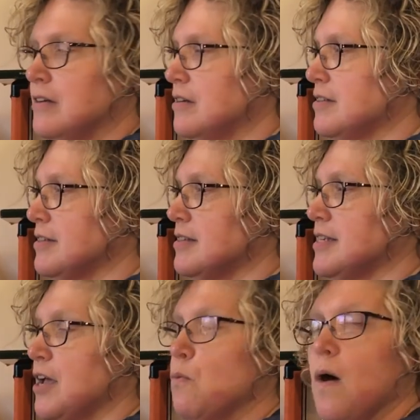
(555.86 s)
Does it
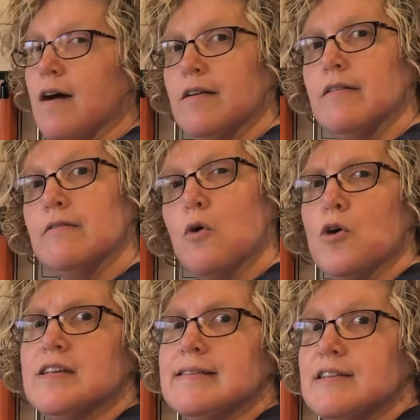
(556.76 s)
stay water or
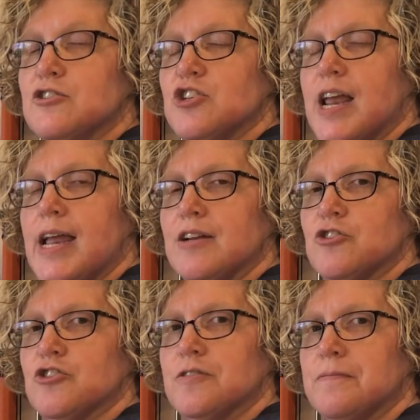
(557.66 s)
does it change?